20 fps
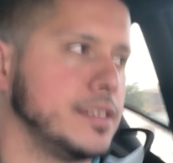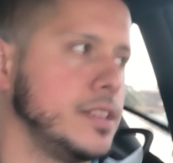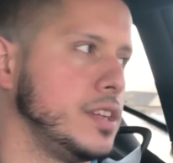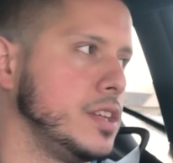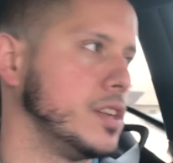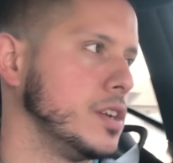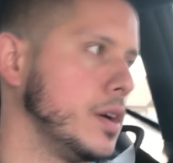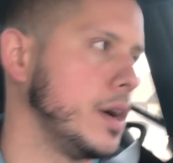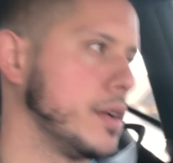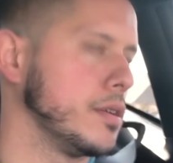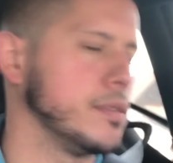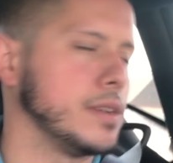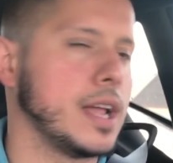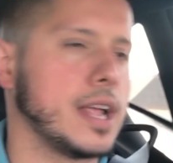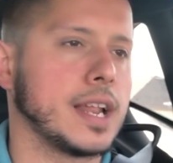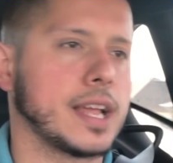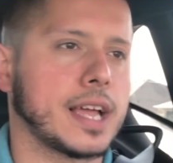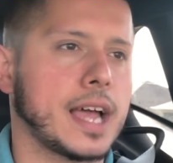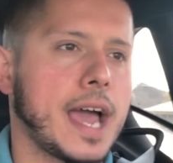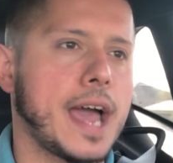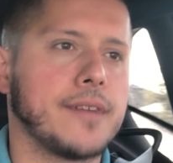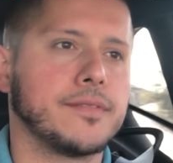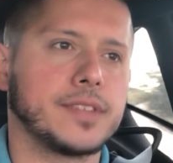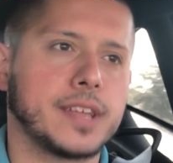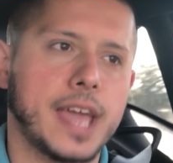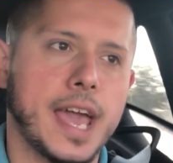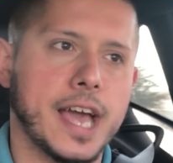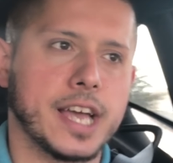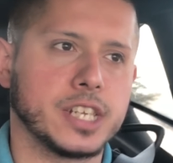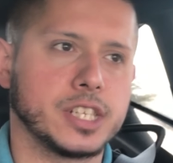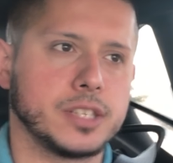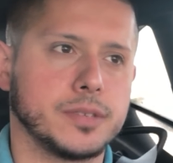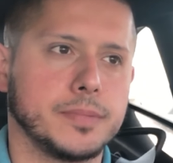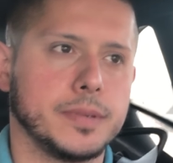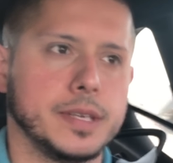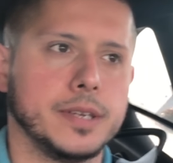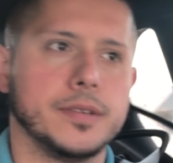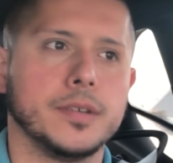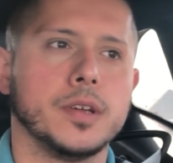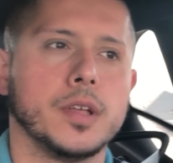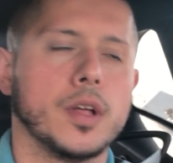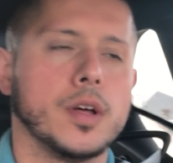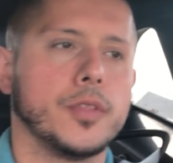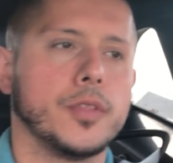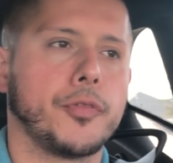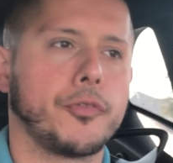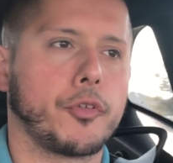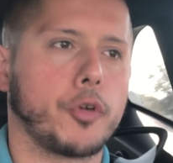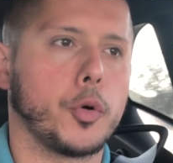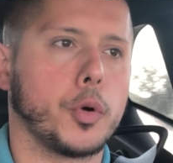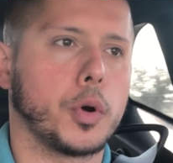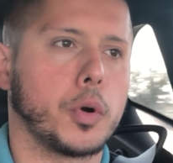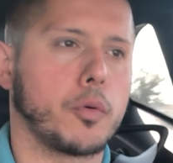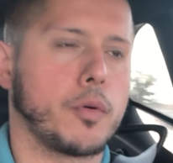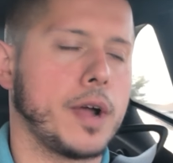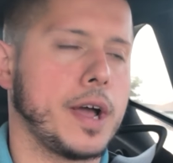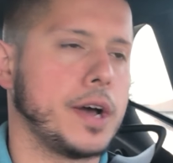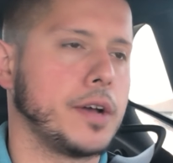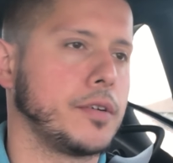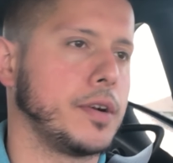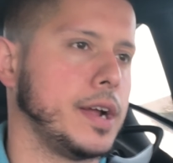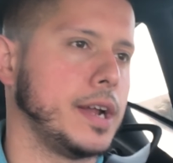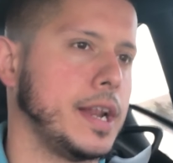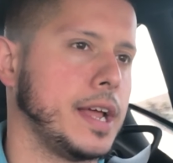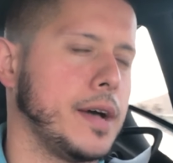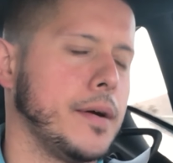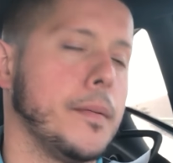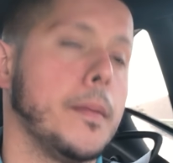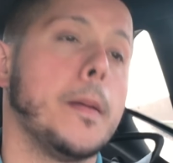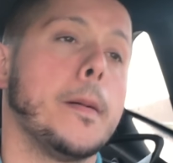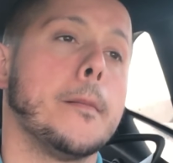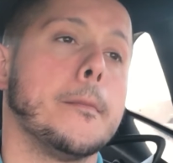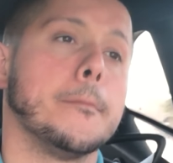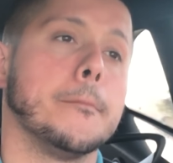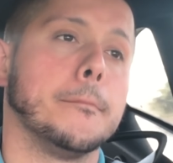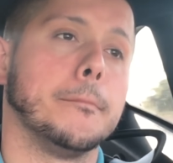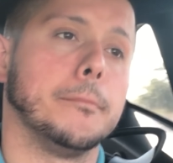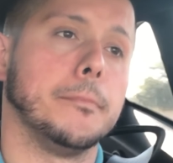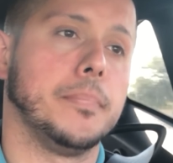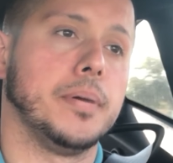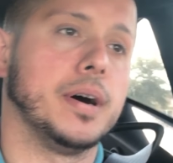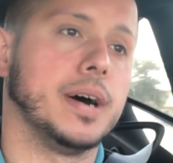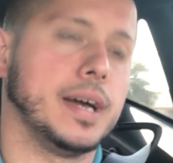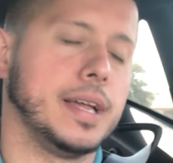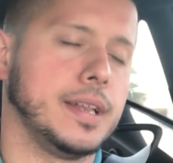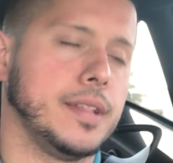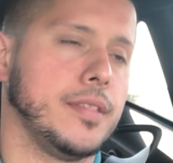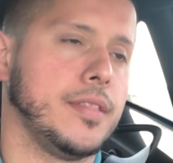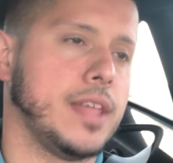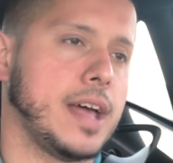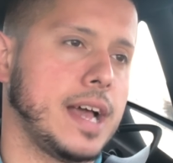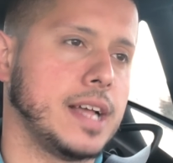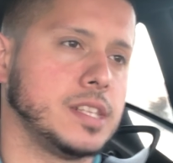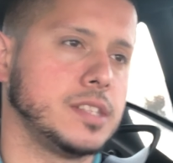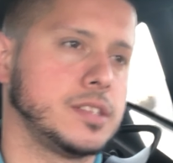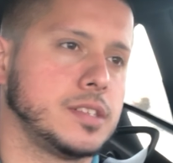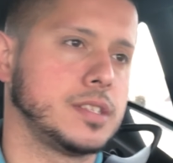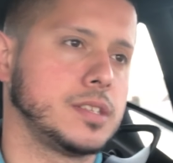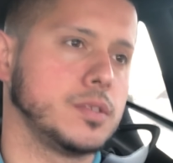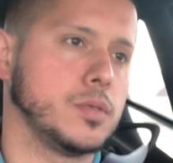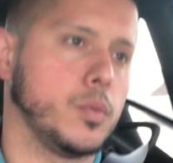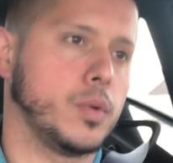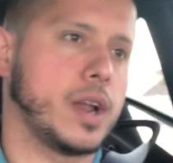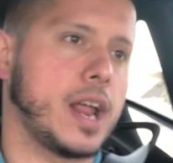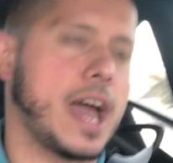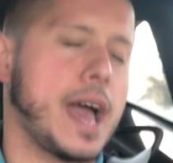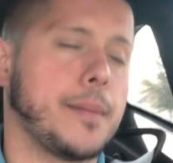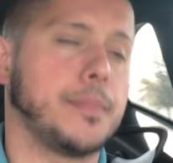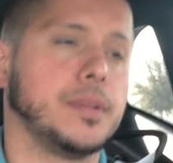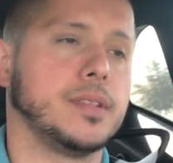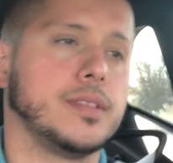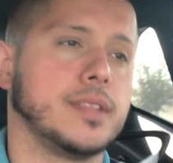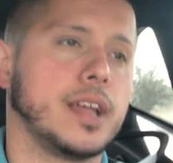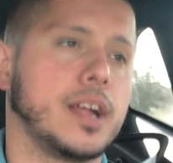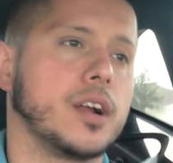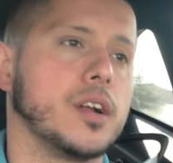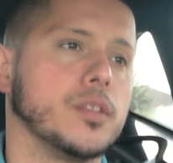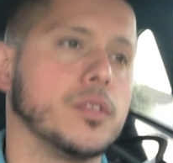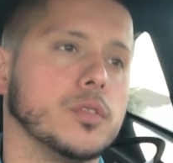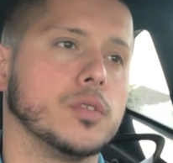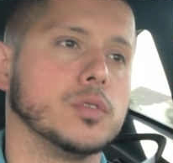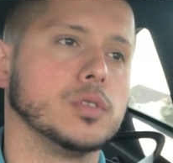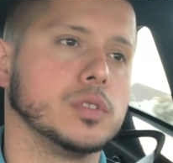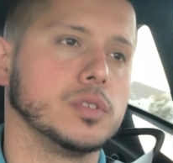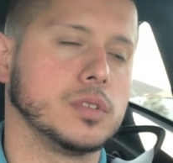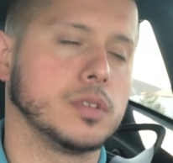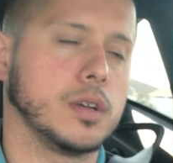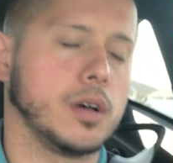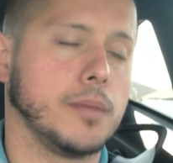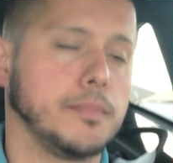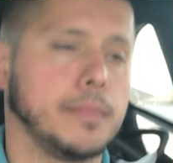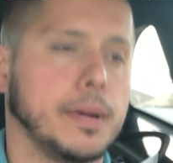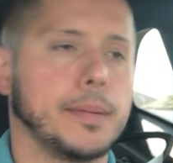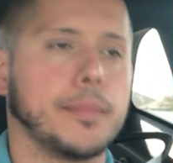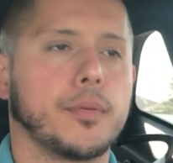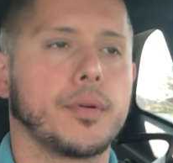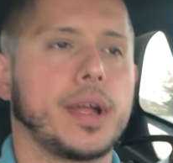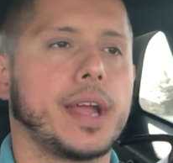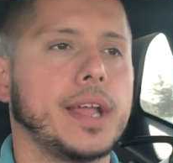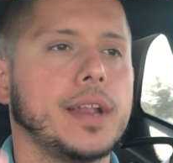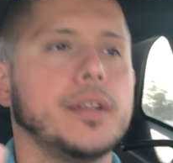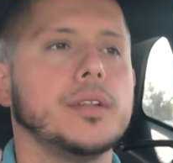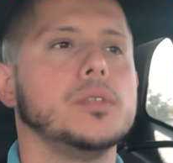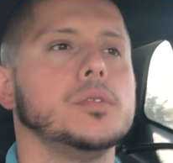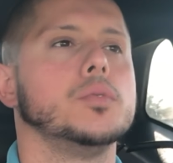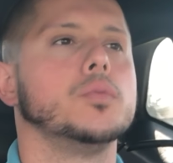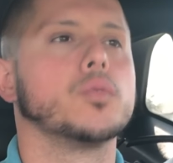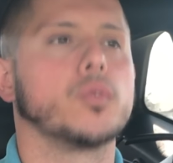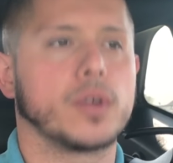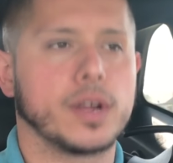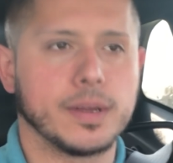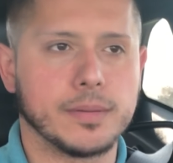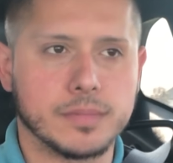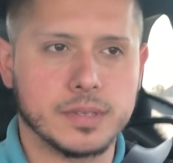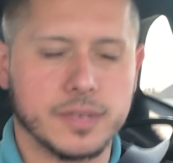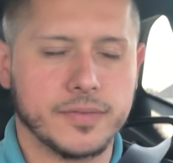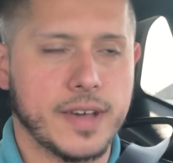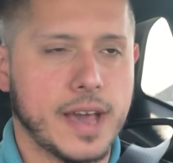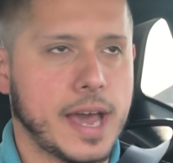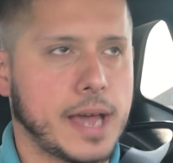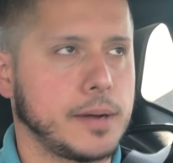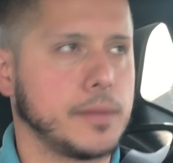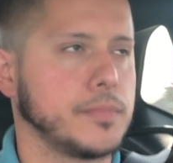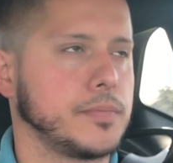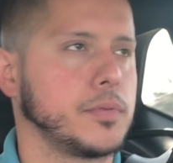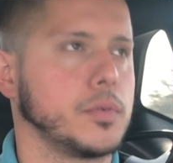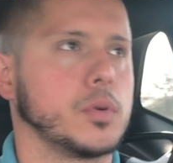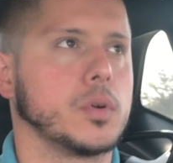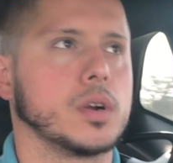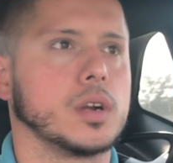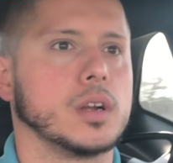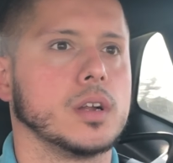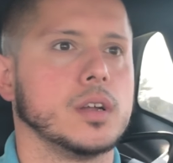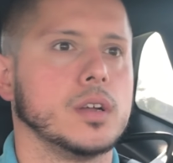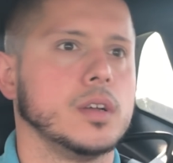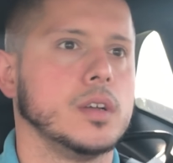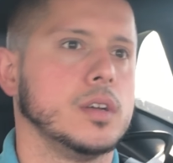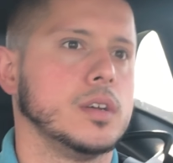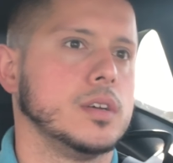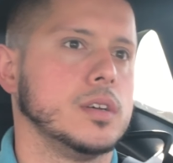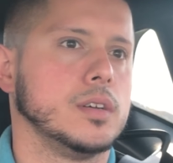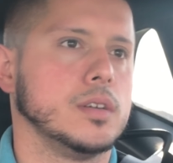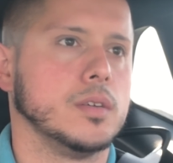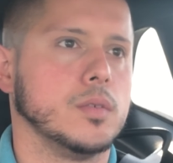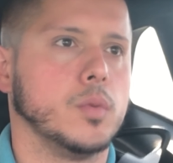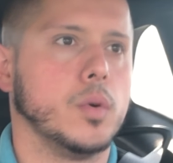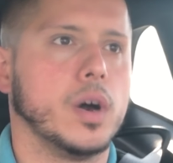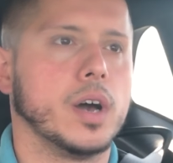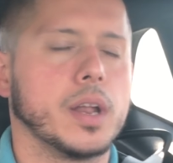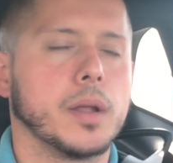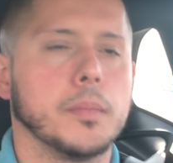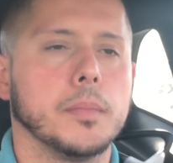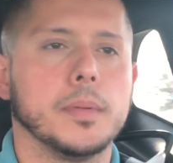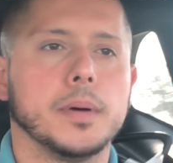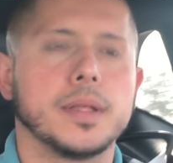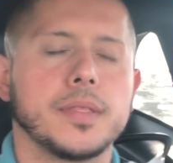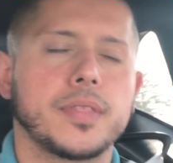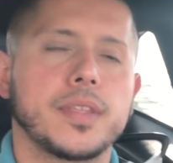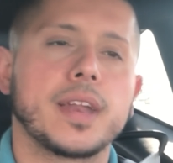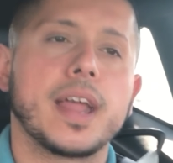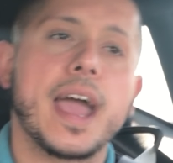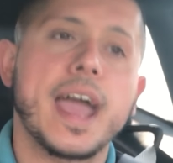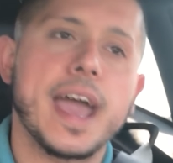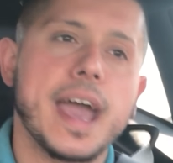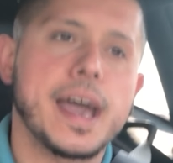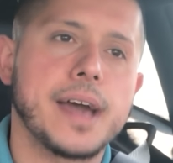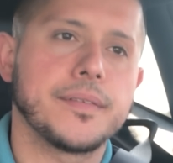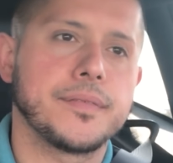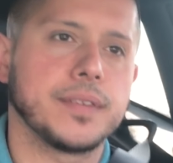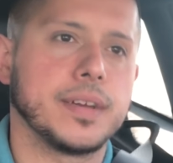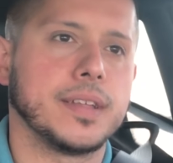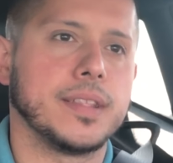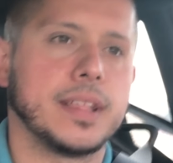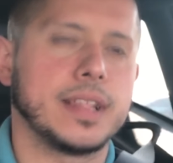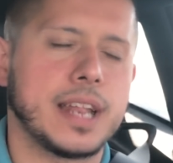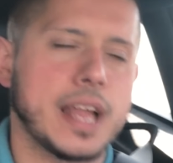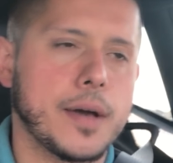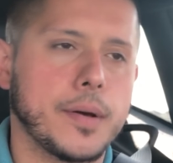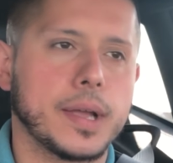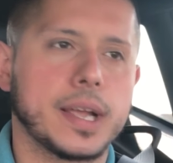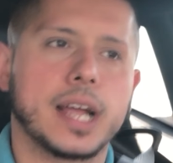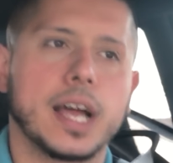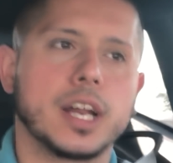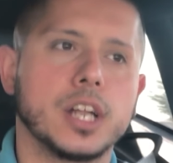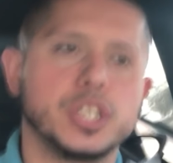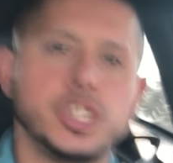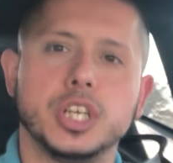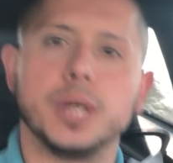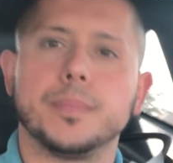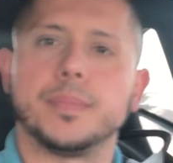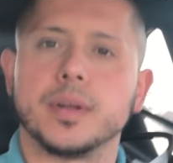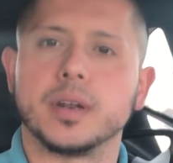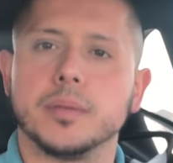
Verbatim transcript: You know, I don't know like I have the cash to be throwing around right now. But that's what happened there on those on my brand new rims. I've had them for what a month and a half, and then now I got a chip